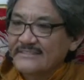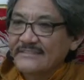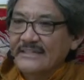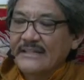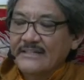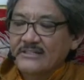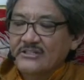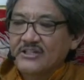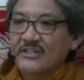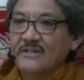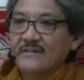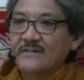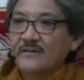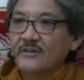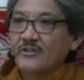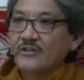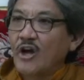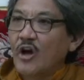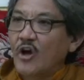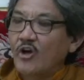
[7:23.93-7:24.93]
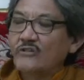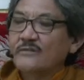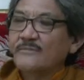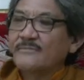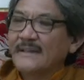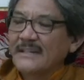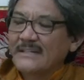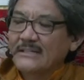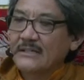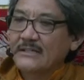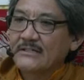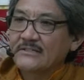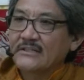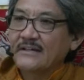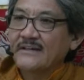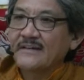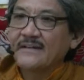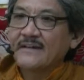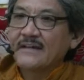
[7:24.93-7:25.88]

nature, the ultimate nature,